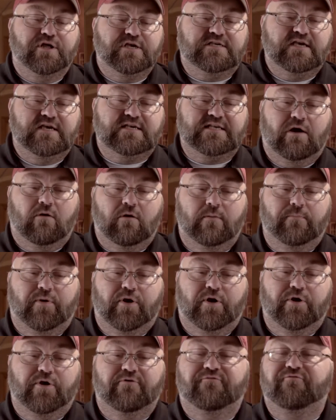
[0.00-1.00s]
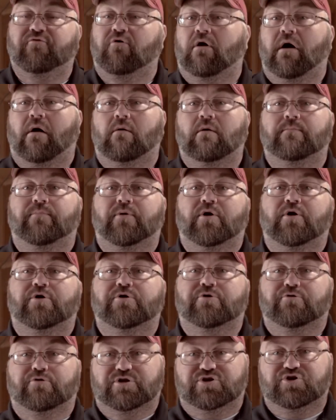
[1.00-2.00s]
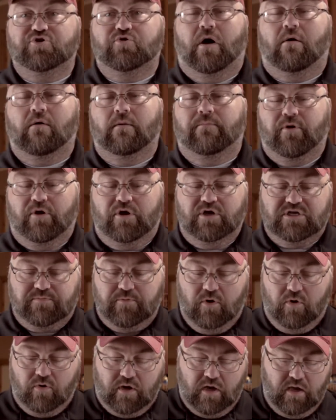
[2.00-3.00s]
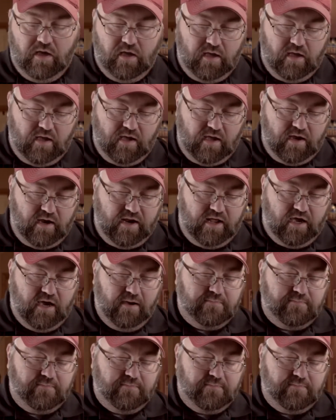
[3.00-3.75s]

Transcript: a 6-hour burn, a 4-hour burn, or a 2-hour burn of smoke. And it